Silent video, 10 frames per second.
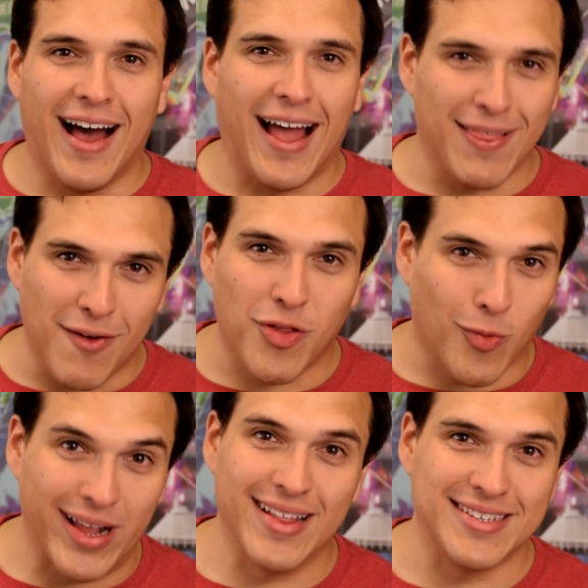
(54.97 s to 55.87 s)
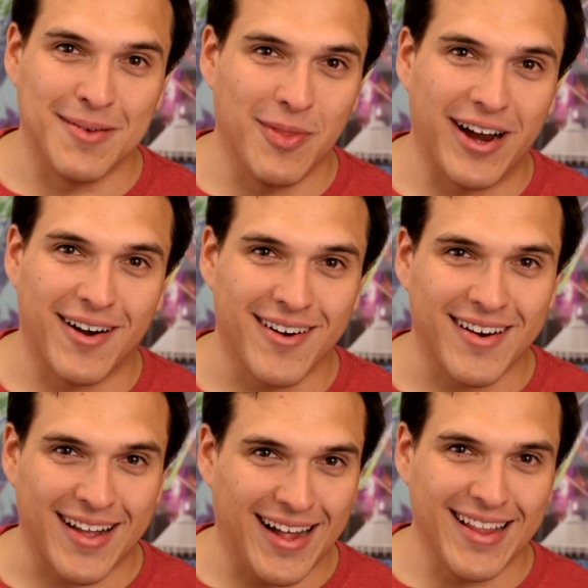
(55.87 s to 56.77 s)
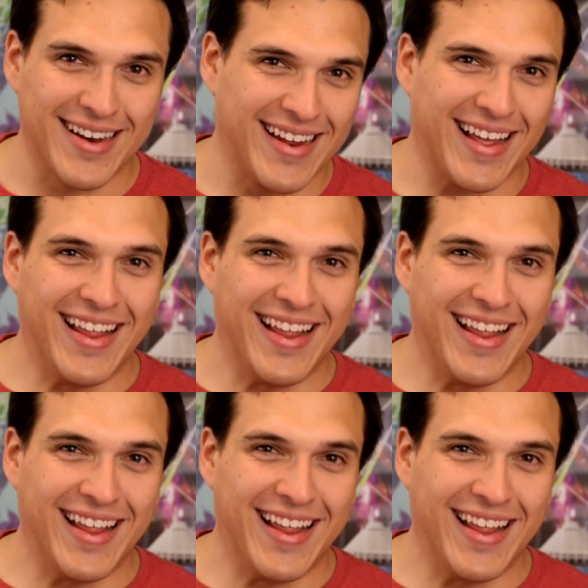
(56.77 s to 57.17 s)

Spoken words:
I love the realism there, Colin.